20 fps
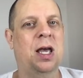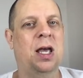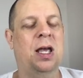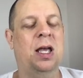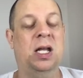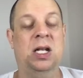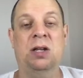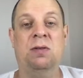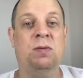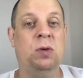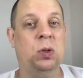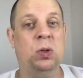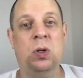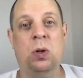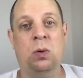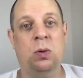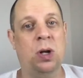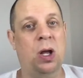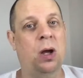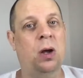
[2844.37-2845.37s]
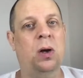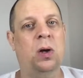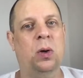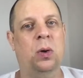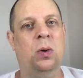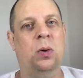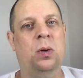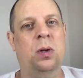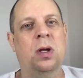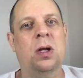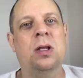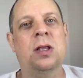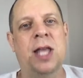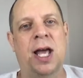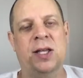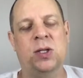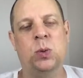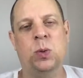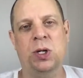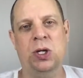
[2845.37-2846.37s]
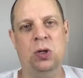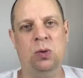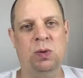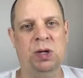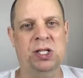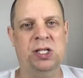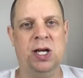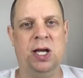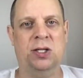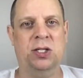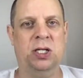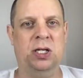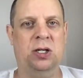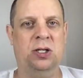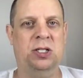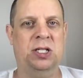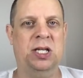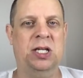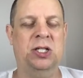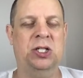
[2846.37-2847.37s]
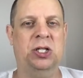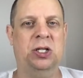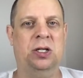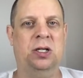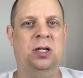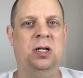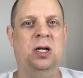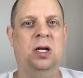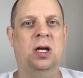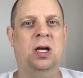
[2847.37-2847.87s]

And if you don't know, that's where you reach out to your teacher